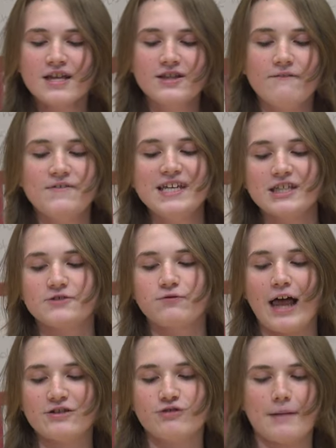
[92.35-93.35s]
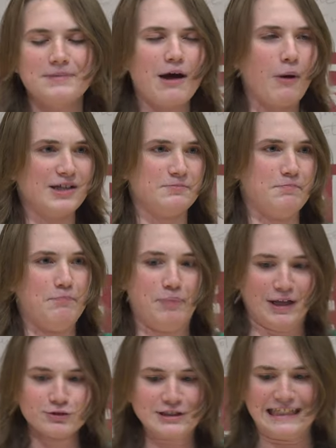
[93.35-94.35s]
The Venus flytrap now has
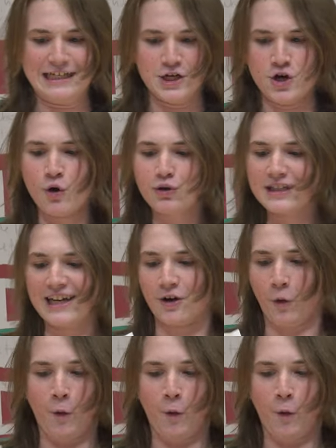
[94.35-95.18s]
built-in nuclear